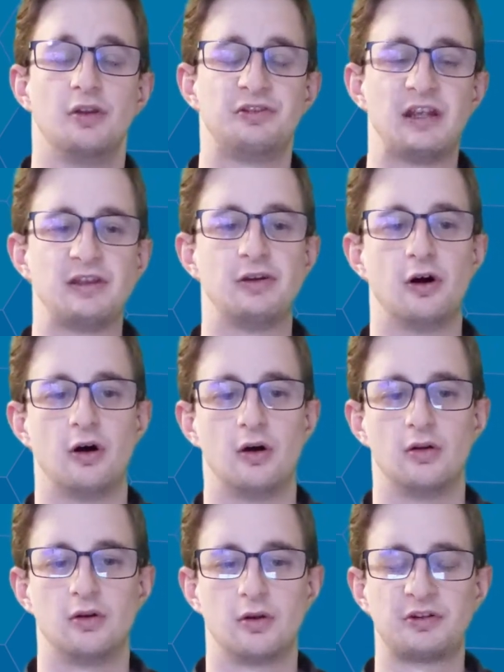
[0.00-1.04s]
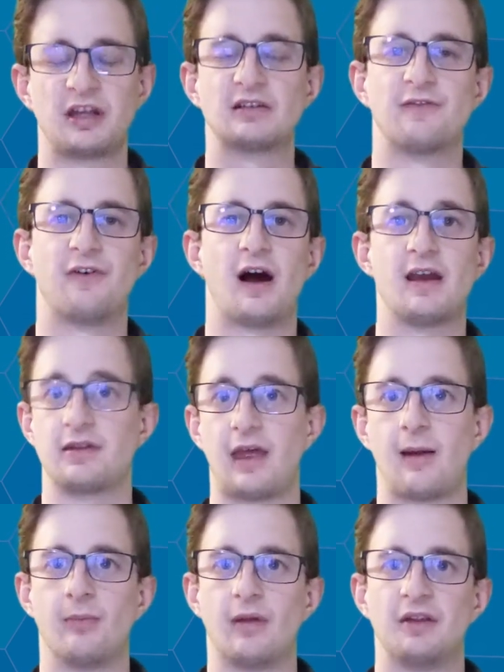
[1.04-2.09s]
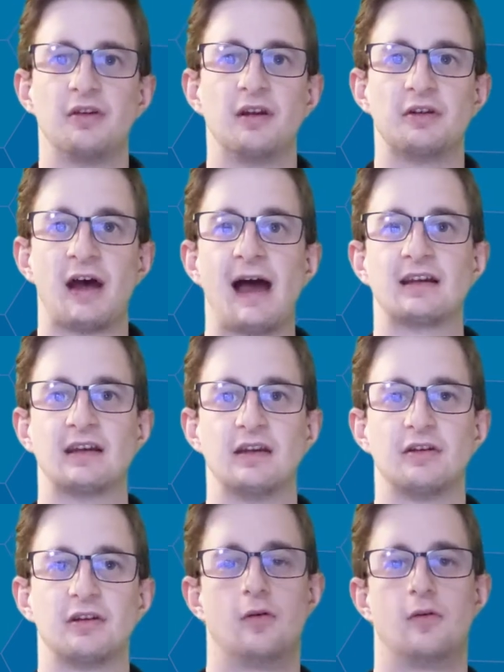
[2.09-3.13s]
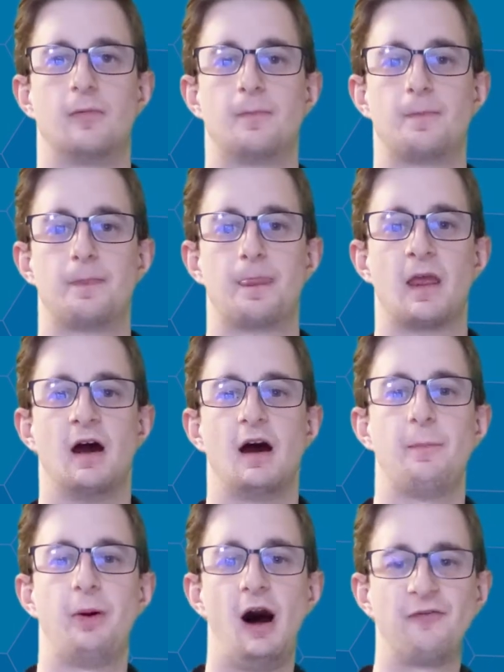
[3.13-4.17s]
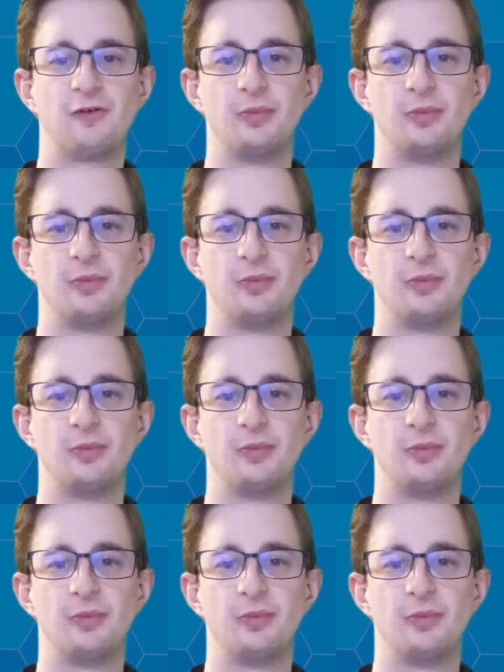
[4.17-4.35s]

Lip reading: did not signify them as an antagonist. Apart